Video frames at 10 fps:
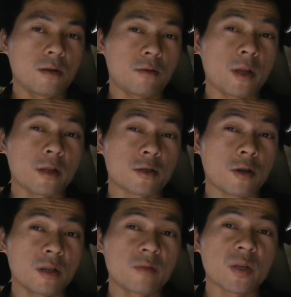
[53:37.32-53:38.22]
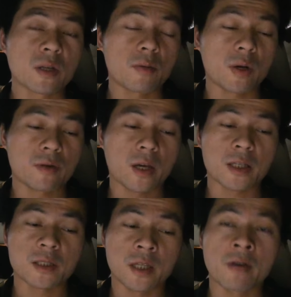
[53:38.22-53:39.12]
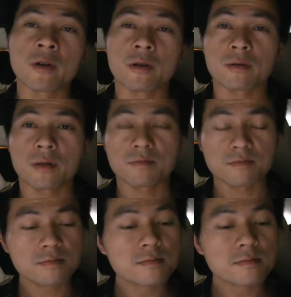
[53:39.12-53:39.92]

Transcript: Alright, let's talk a little bit about exterior then.